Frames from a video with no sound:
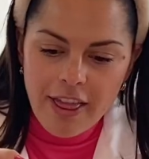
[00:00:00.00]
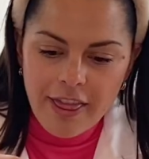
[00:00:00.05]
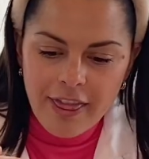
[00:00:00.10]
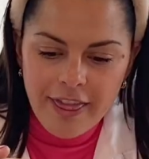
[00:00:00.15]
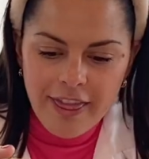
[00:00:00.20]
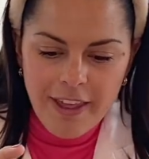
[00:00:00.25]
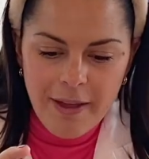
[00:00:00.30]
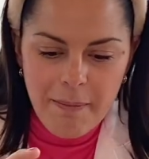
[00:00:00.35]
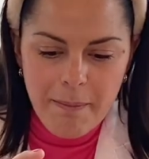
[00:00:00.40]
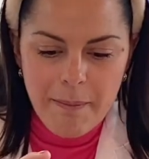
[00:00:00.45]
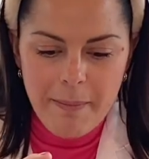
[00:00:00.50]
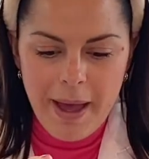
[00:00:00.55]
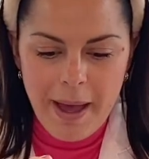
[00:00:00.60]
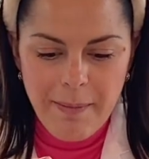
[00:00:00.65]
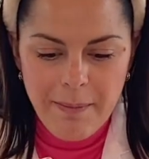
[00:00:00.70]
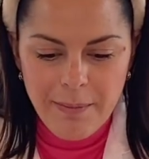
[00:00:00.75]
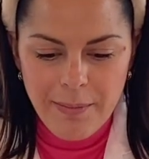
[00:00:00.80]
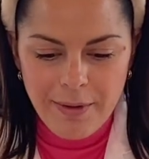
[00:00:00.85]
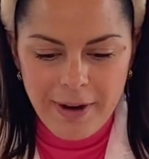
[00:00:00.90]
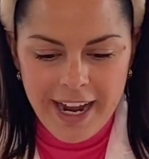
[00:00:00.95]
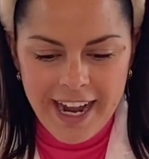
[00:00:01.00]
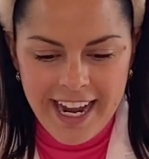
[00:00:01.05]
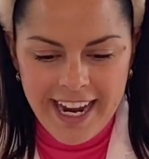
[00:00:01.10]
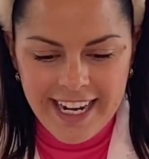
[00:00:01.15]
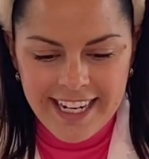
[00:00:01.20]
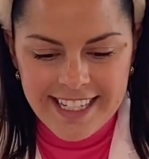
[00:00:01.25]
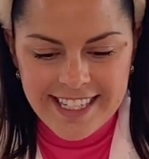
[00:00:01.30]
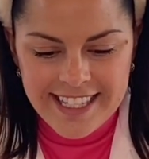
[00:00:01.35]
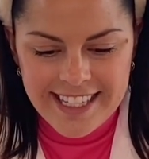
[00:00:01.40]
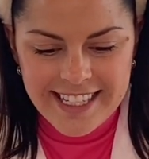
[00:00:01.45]
The
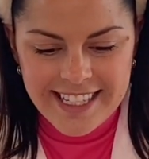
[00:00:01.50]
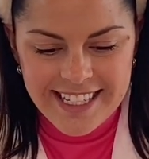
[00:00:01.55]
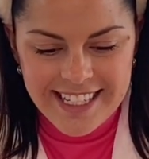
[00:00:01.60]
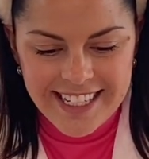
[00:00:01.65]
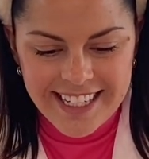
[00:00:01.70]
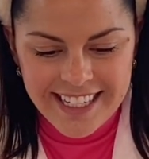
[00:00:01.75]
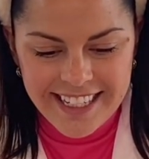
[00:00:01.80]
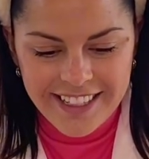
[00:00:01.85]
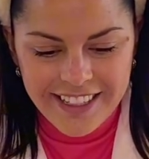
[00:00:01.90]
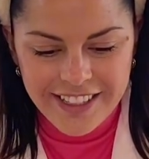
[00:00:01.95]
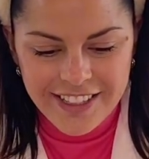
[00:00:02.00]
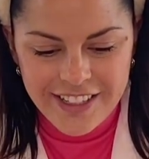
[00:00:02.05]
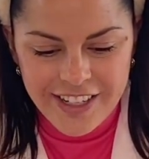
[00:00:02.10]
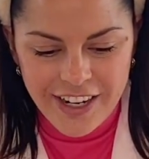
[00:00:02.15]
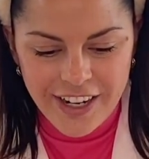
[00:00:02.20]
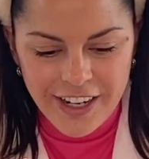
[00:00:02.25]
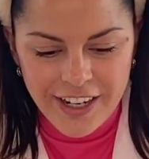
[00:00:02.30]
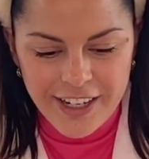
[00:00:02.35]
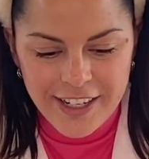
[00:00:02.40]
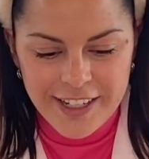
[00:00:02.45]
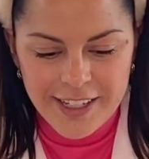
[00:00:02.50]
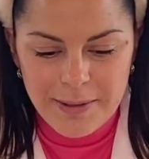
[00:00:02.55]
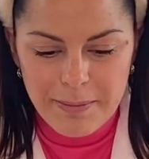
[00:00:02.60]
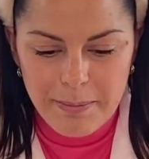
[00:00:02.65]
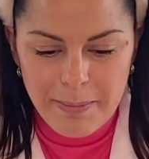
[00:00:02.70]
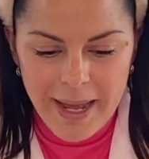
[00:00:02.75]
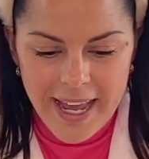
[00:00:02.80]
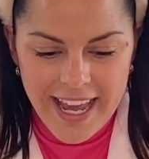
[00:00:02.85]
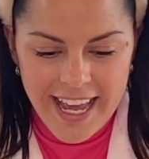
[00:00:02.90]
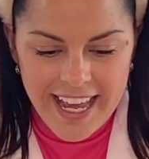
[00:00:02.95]
membrane still turned
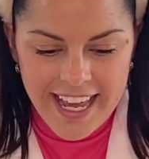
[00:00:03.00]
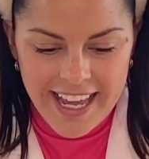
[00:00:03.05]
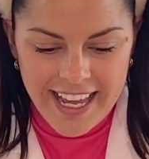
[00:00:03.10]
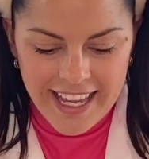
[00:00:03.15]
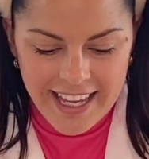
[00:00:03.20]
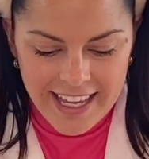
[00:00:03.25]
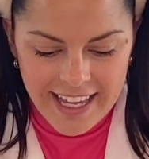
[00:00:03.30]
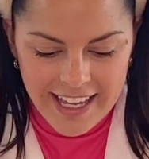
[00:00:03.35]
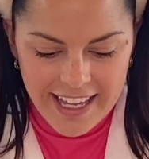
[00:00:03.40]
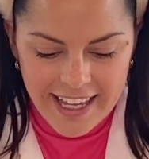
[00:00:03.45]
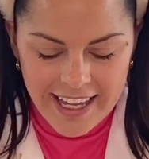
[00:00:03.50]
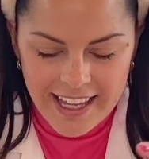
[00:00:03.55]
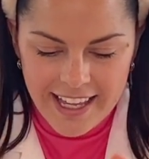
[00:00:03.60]
pink